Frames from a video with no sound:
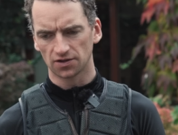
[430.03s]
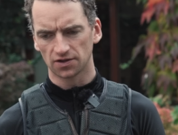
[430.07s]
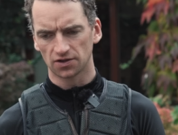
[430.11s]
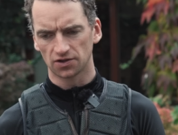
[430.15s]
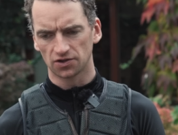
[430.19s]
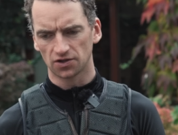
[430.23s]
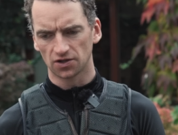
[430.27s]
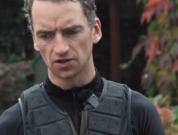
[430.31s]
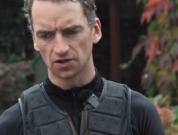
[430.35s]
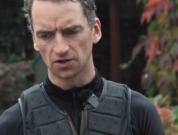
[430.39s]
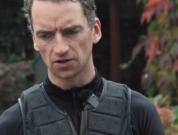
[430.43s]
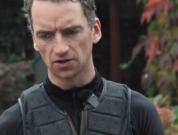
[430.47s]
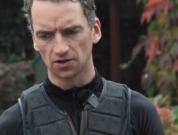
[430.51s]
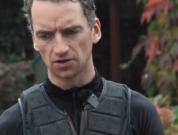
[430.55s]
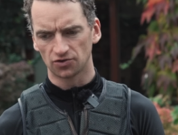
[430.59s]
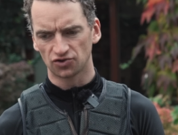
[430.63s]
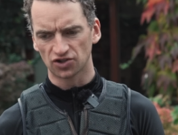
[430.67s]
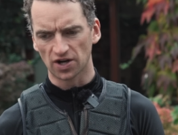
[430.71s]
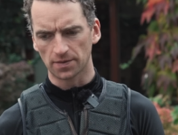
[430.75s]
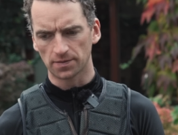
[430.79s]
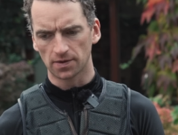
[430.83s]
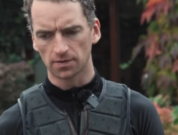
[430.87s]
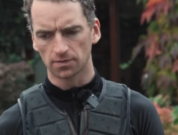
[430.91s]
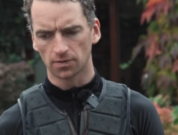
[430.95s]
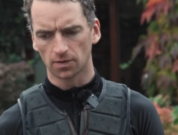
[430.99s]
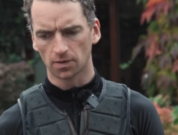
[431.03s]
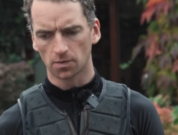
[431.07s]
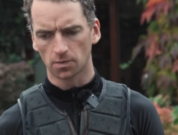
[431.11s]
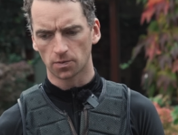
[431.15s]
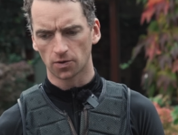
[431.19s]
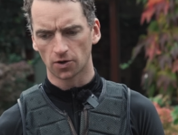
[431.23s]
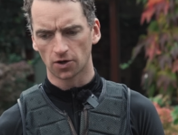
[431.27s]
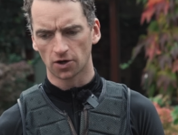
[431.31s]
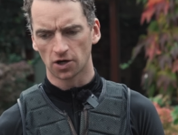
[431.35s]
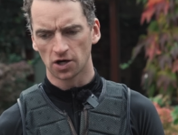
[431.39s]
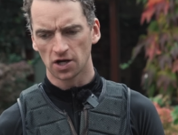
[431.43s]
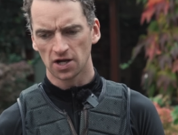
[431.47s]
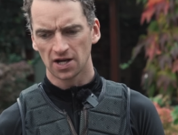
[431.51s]
to the champion
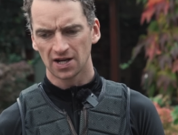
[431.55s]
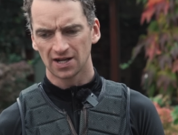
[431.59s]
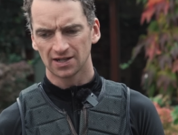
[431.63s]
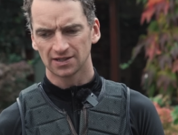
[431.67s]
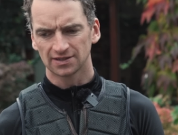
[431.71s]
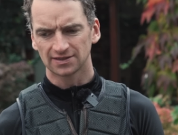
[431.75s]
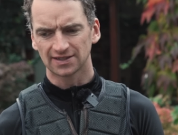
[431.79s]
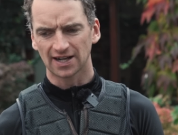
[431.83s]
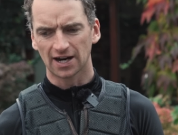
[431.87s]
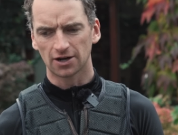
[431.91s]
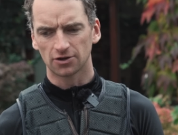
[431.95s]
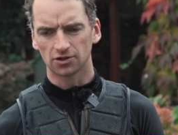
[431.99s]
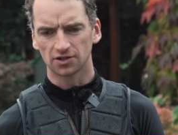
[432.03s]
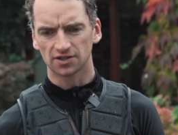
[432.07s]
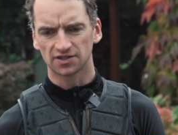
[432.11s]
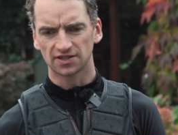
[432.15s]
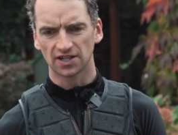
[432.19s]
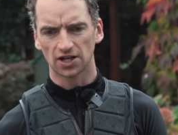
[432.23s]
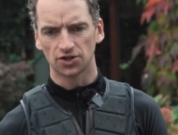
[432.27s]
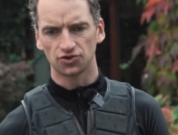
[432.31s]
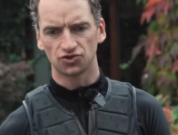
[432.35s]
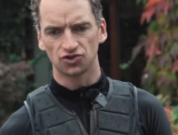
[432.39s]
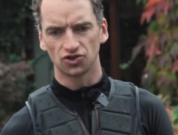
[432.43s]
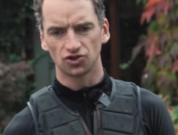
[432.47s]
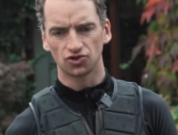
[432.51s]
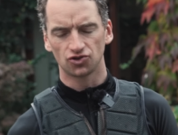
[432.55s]
bumper, Darryl felt